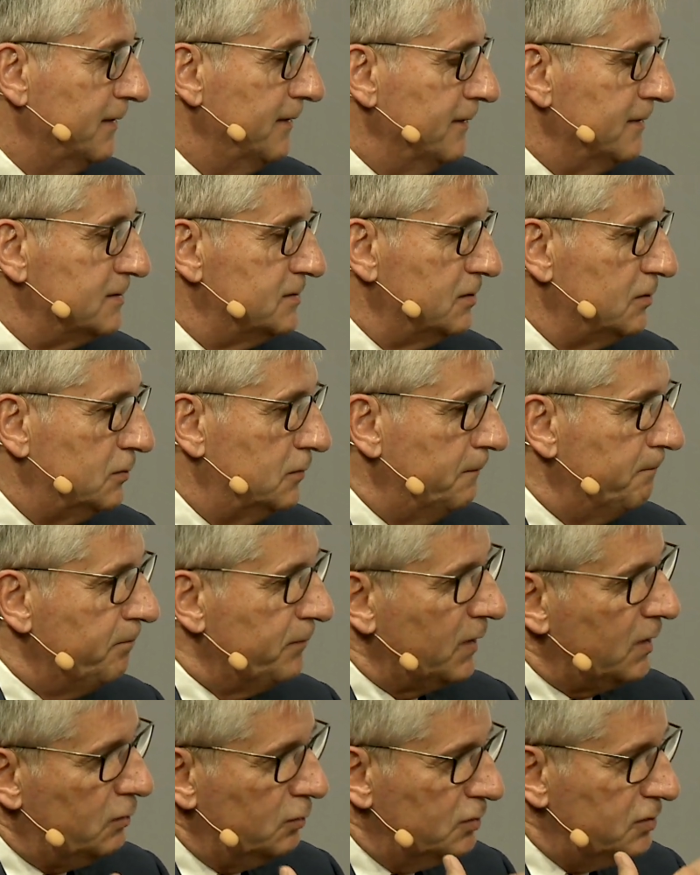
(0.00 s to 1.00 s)
So
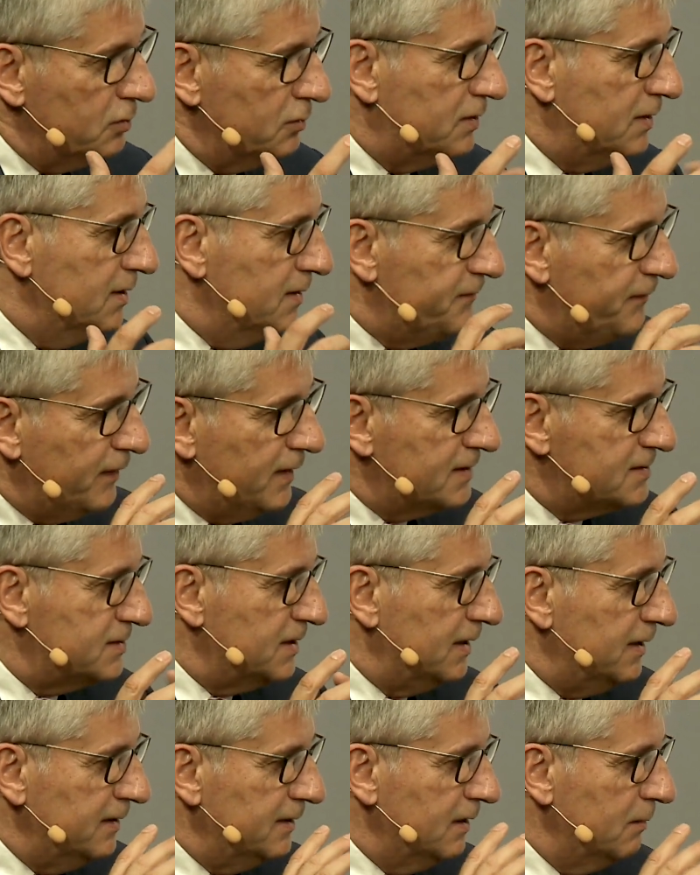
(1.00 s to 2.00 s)
could you give us a
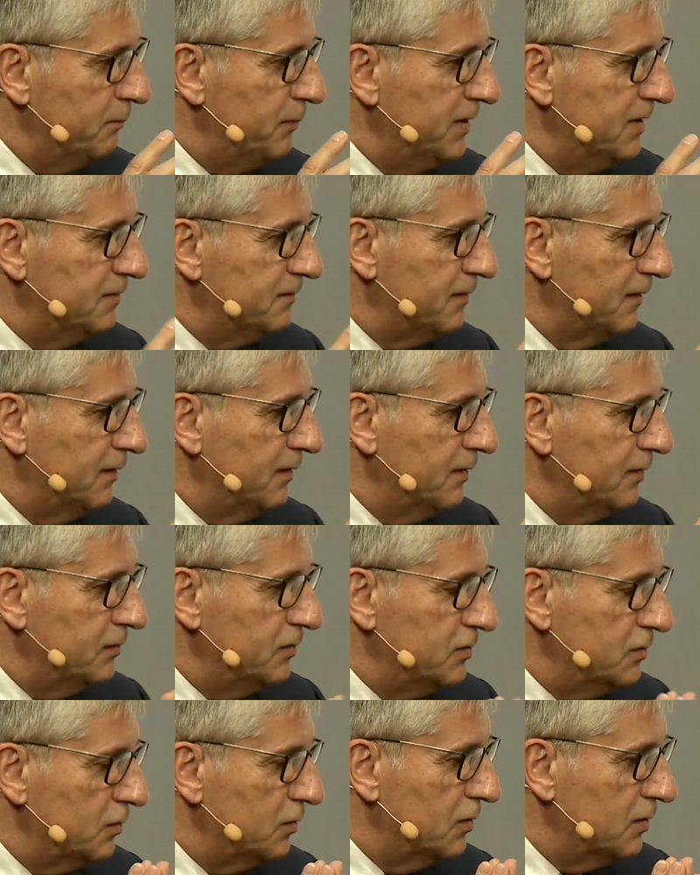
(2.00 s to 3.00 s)
little bit
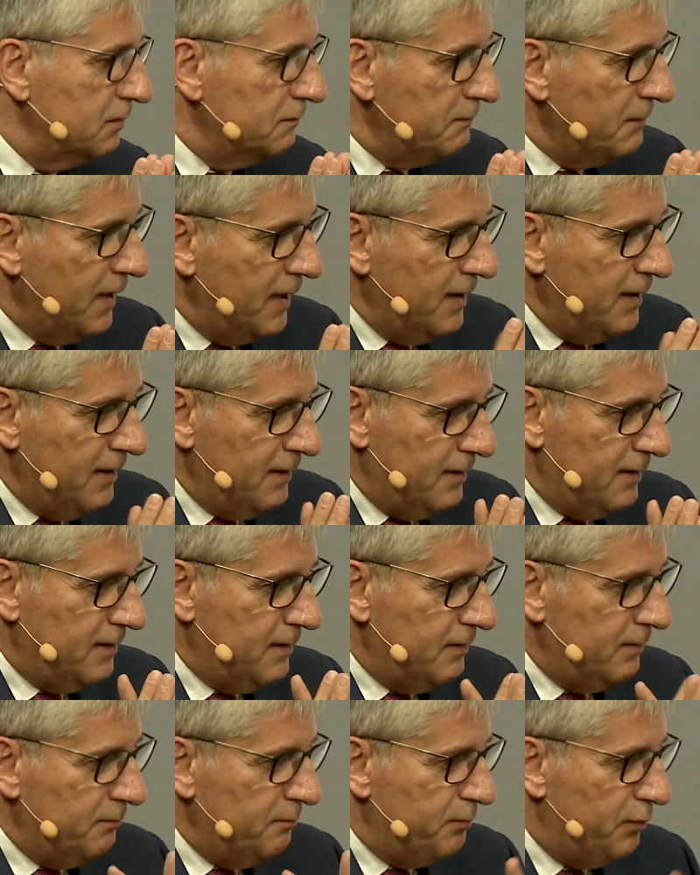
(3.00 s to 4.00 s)
your
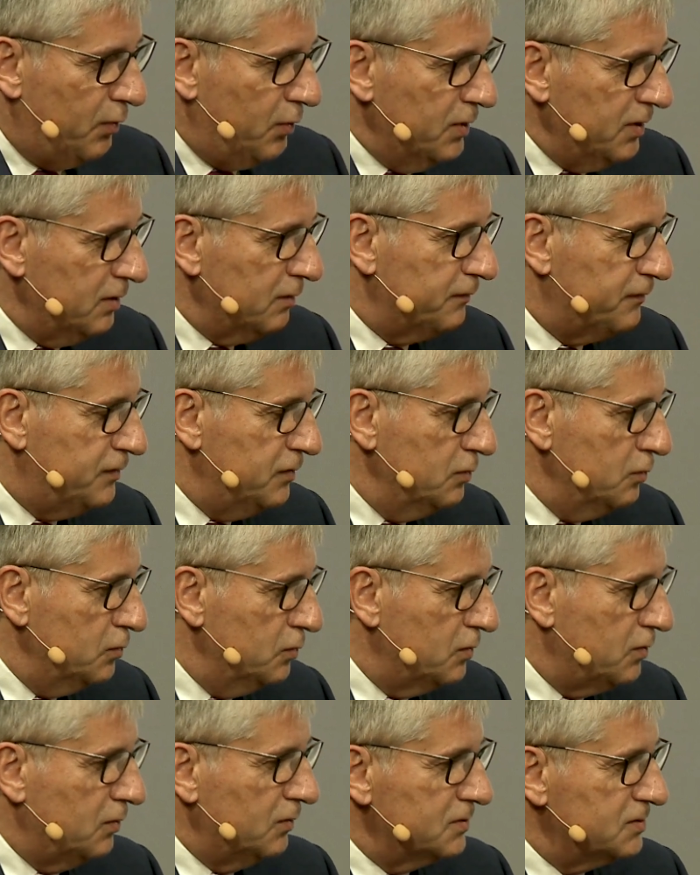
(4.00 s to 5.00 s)
point of view
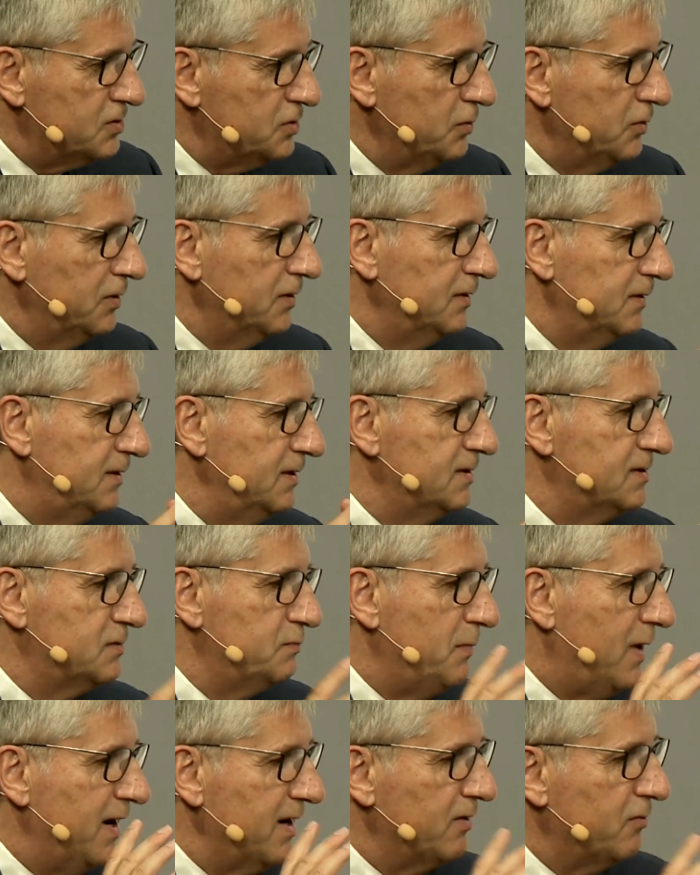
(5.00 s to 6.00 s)
concerning this
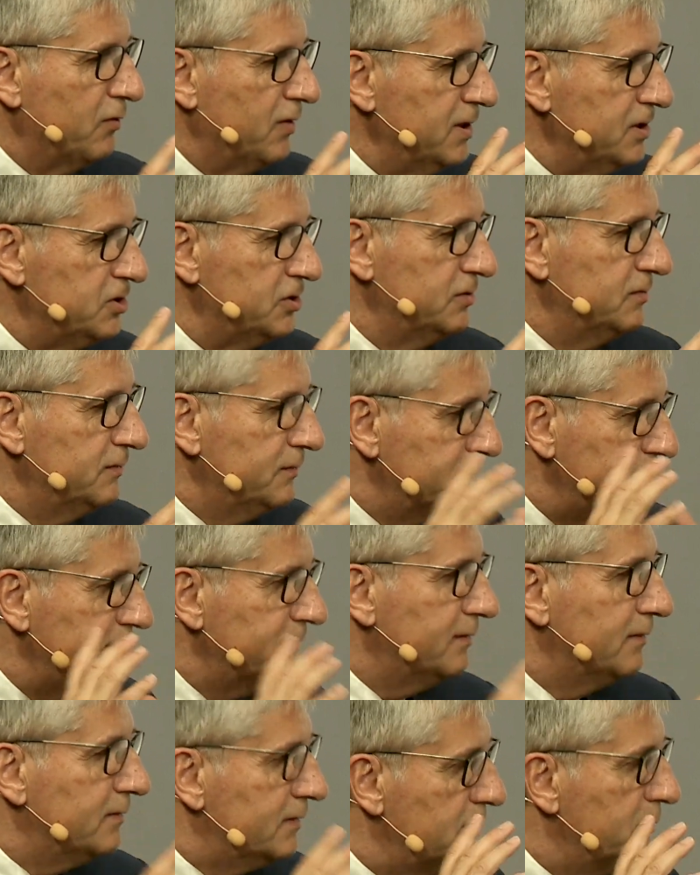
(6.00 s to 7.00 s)
migration
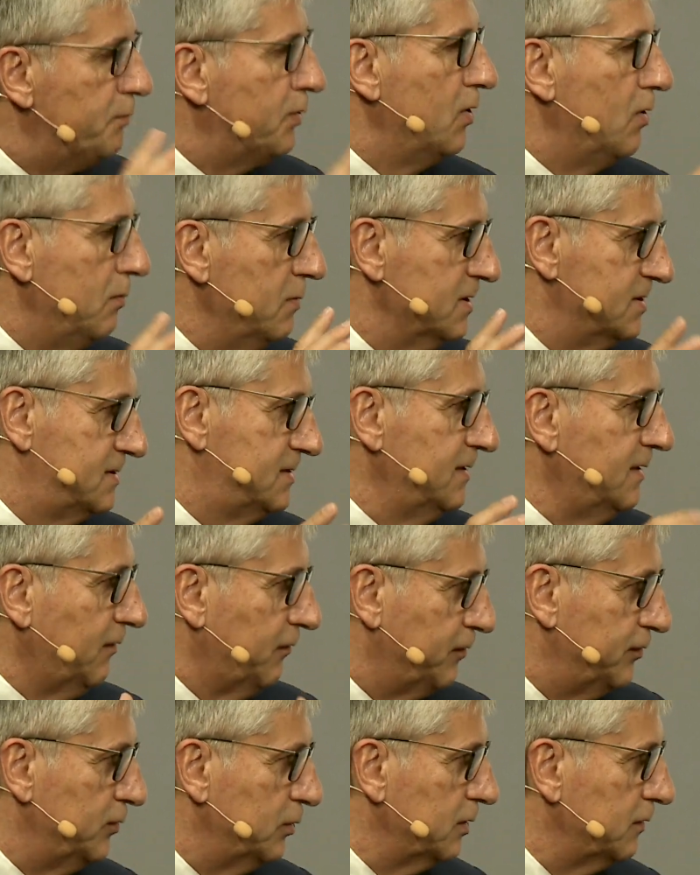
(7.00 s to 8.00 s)
diplomacy
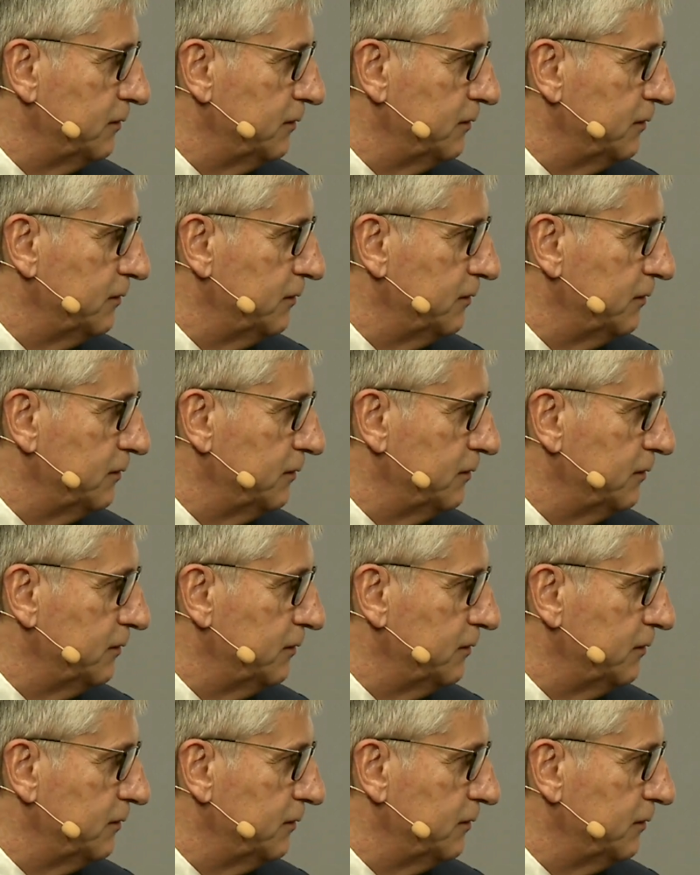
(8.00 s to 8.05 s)
for the